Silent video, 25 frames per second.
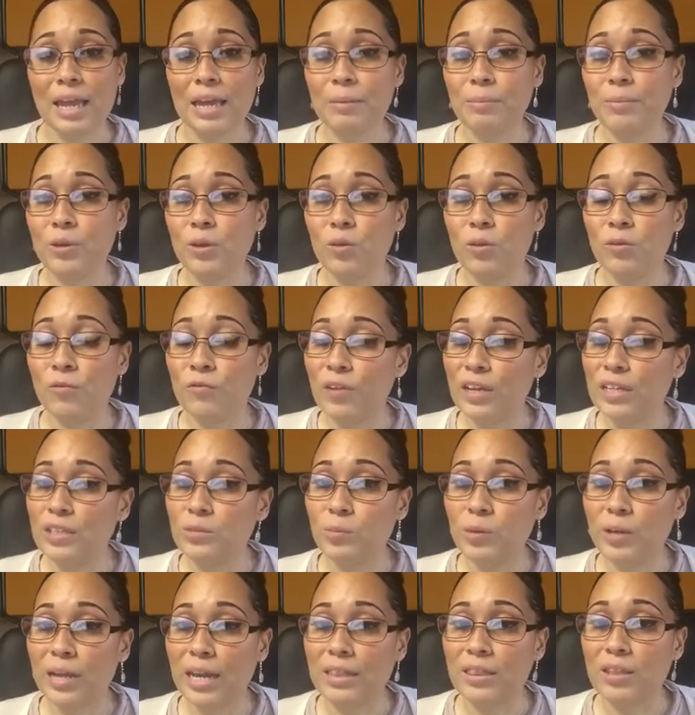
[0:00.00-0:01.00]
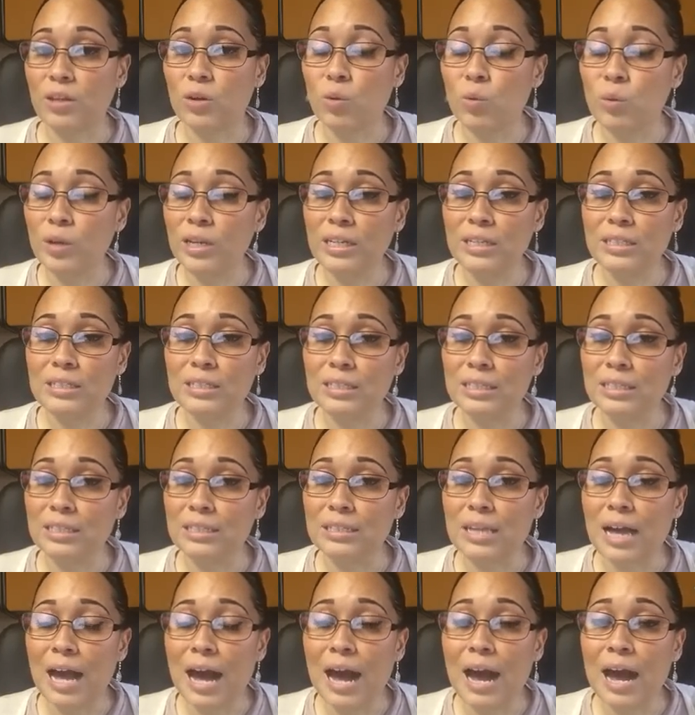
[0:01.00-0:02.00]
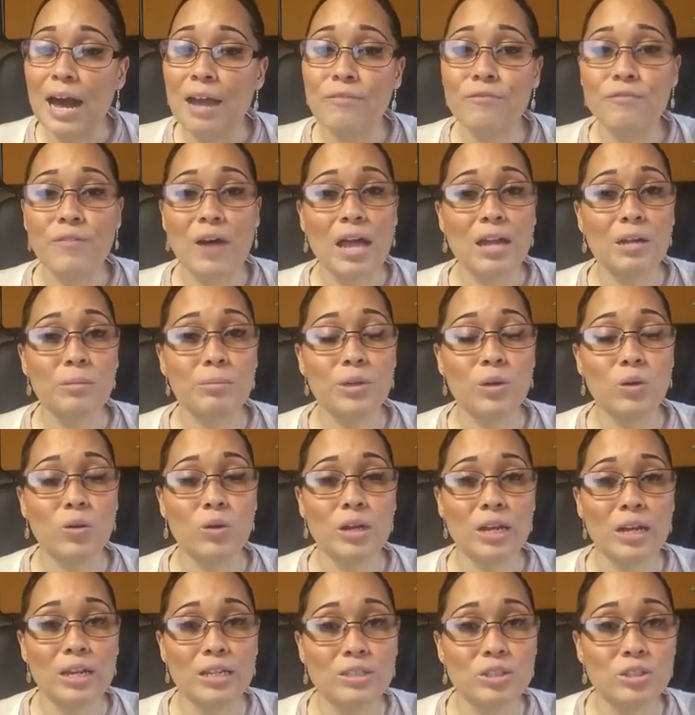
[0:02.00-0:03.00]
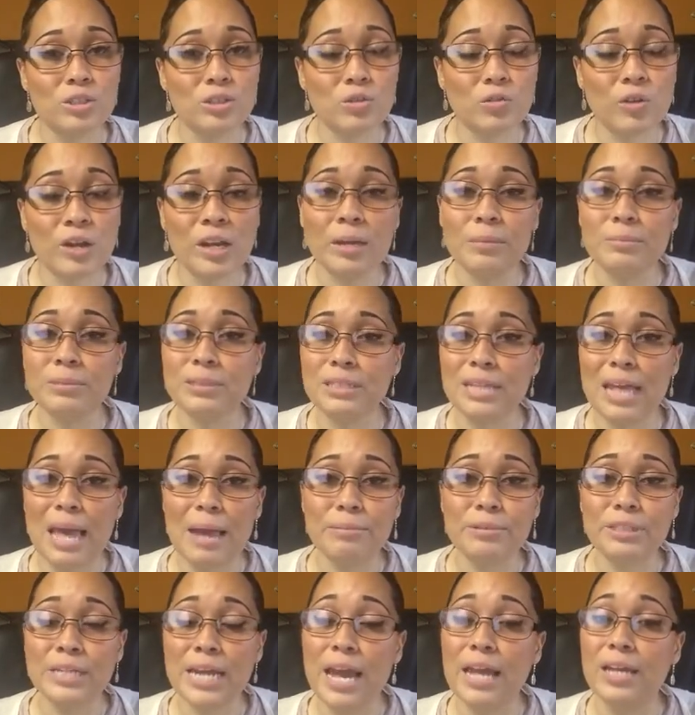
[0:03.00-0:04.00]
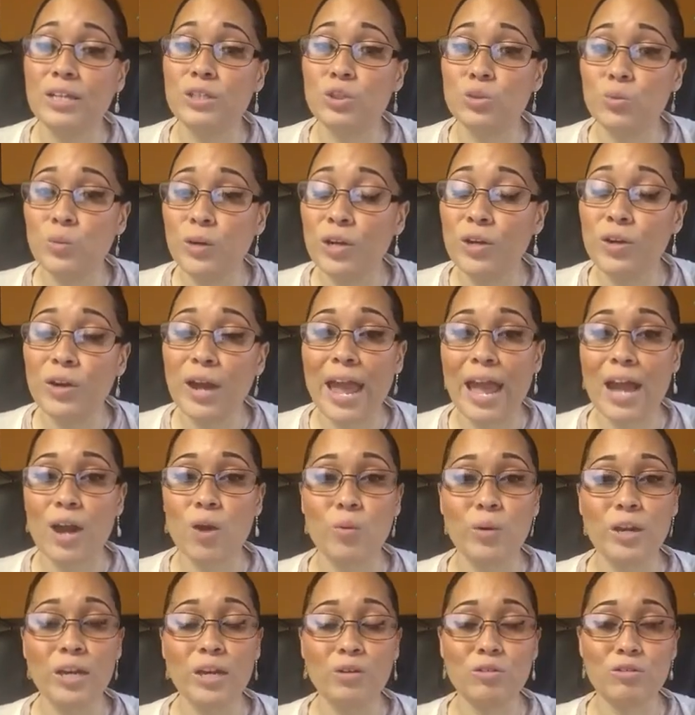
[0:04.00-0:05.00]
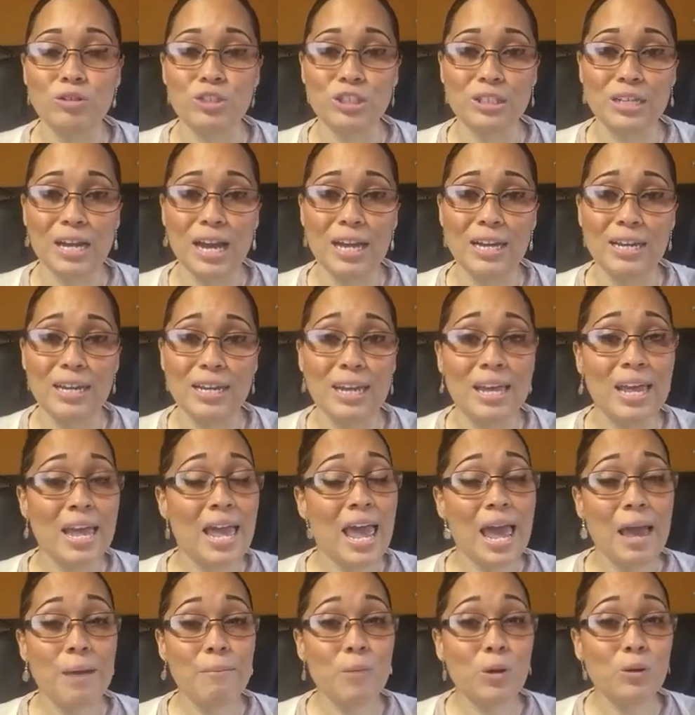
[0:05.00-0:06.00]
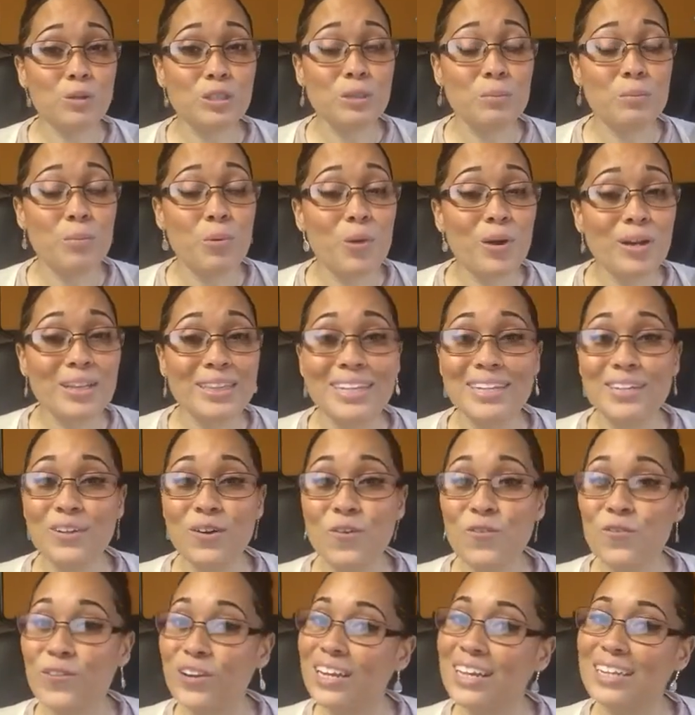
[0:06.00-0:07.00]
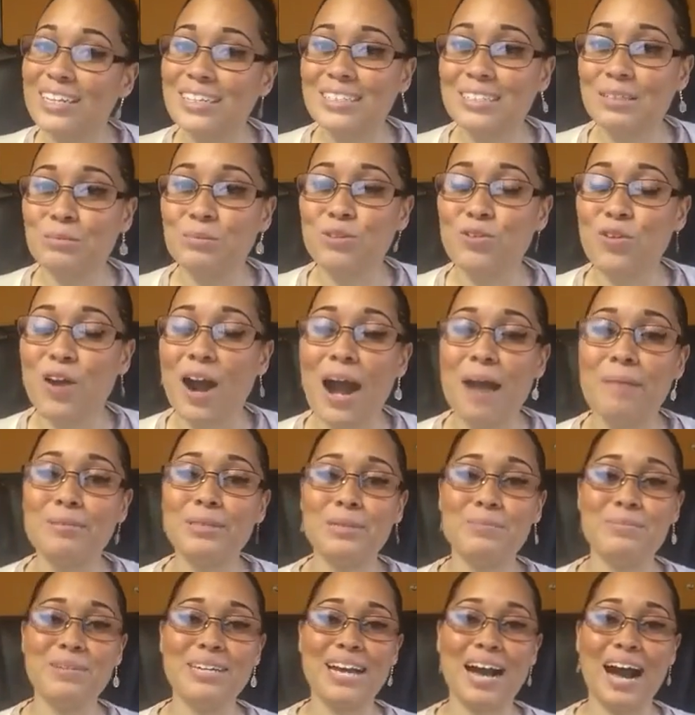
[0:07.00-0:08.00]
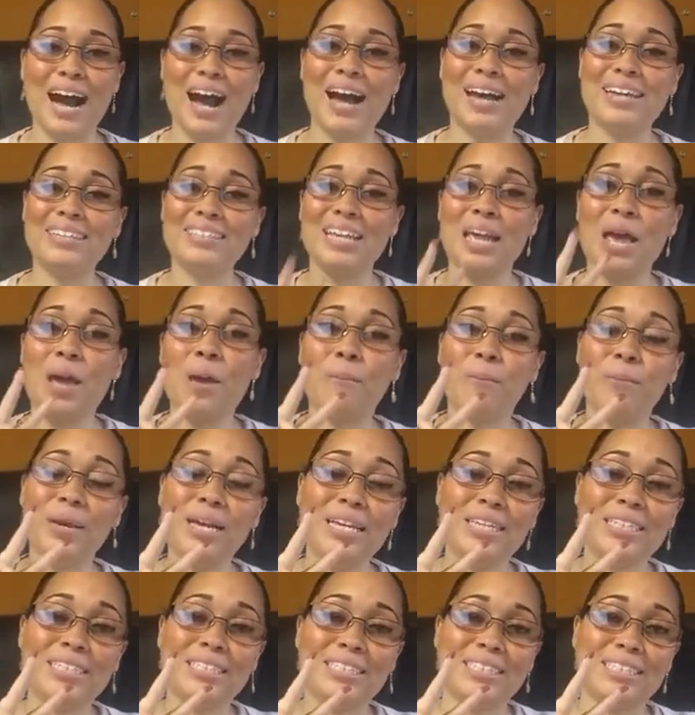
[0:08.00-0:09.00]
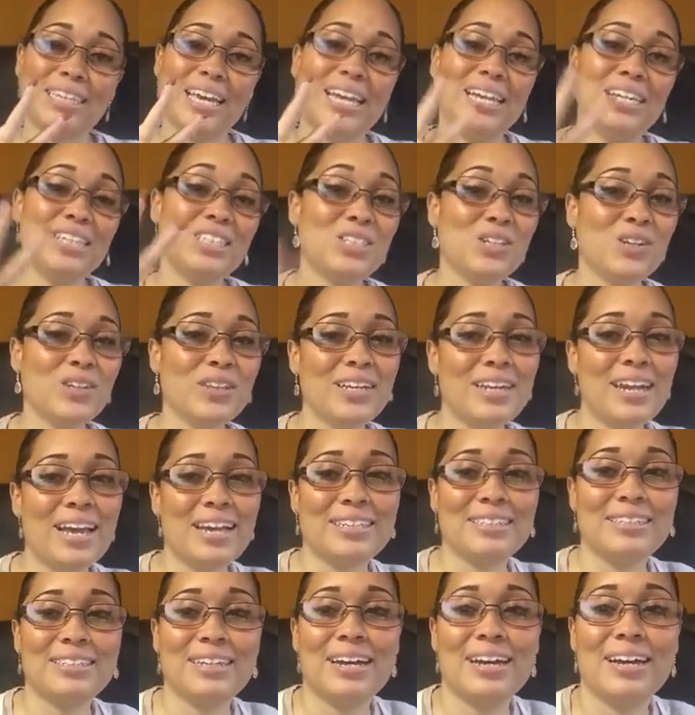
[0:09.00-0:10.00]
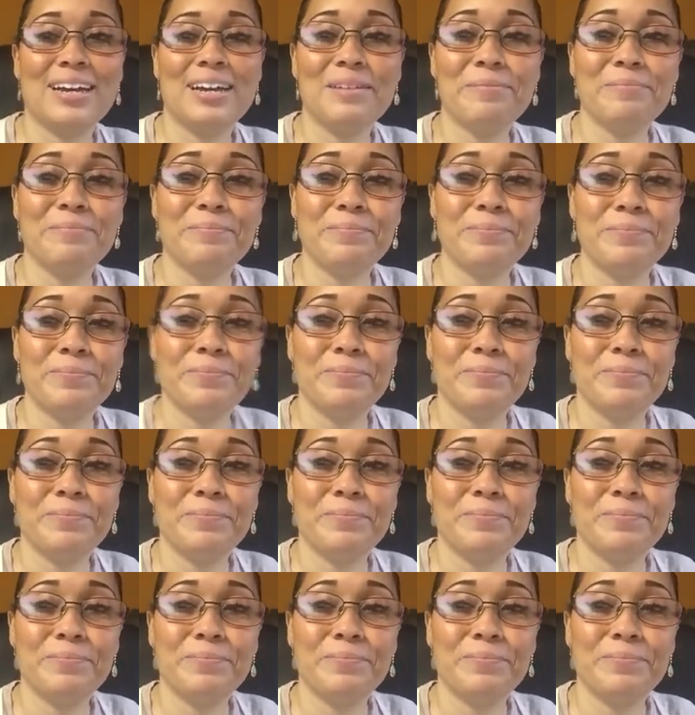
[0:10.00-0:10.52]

Like me on Facebook at The Queen C's Hive. Follow me on Instagram, Snapchat, and Twitter at Queen Chrishonda. And most importantly, don't forget to subscribe to me, guys. Peace, and until the next time.